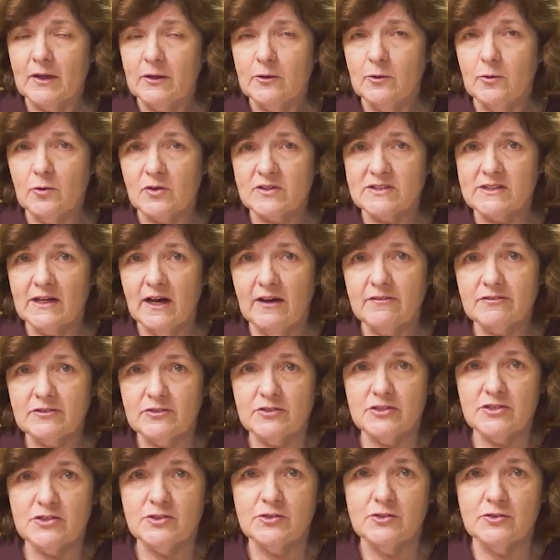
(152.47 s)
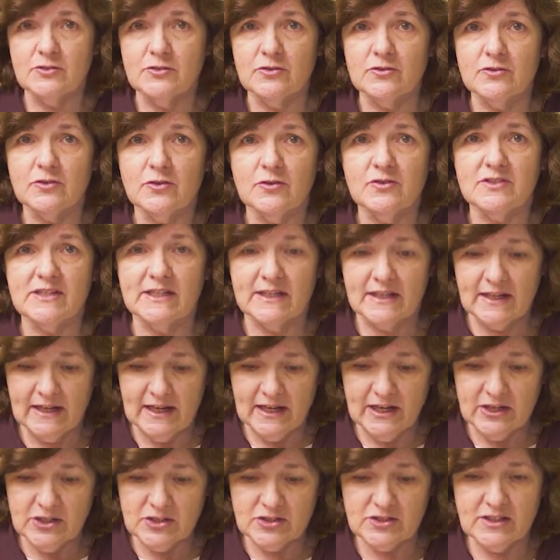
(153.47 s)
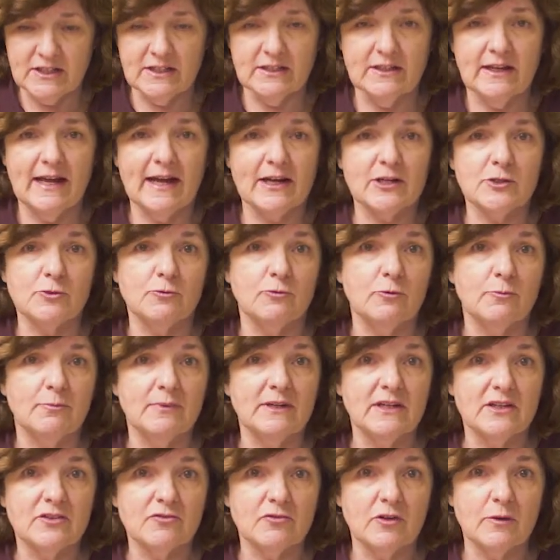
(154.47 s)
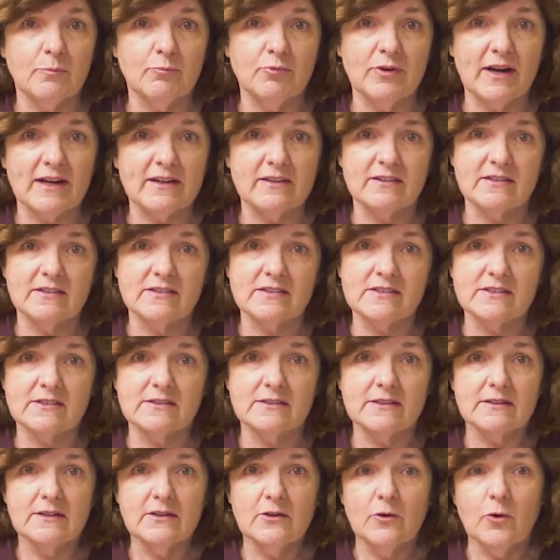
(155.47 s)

looks after a student who's engaged in actual ministry practice